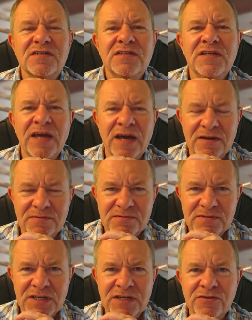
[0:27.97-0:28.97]
yeah,
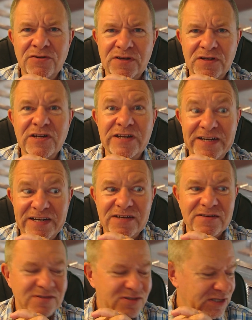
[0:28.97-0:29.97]
then you've got to clean it.
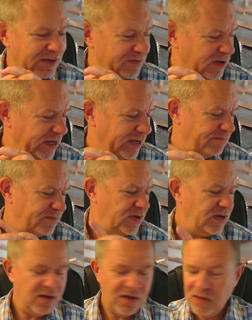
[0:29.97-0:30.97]
Definitely.
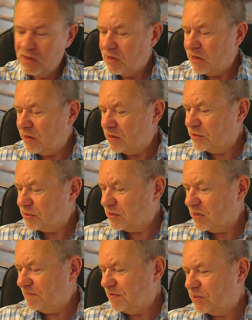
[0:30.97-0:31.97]
And
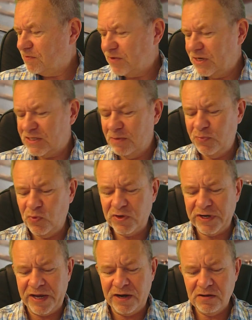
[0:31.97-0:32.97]
if it's a very simple
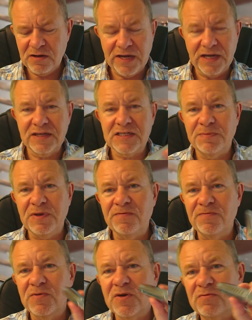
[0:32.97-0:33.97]
clean, like there's a bit
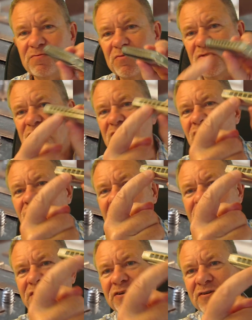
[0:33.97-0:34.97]
of
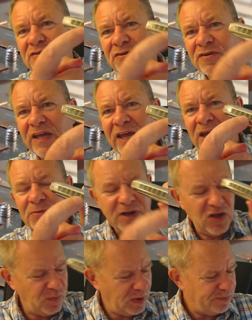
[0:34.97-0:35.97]
crud on here where
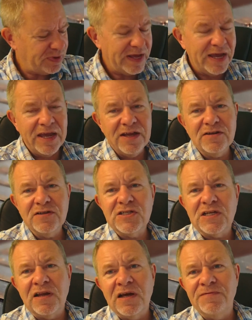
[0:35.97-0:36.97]
you've been playing it,
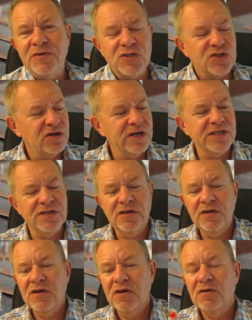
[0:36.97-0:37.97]
saliva's dried,
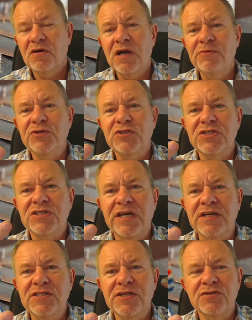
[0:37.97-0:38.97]
I would just
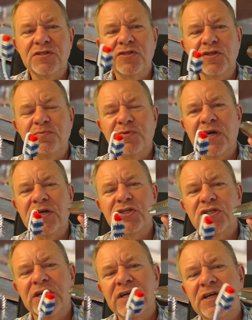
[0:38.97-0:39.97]
tend to use a
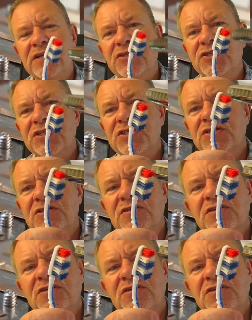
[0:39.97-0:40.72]
toothbrush and just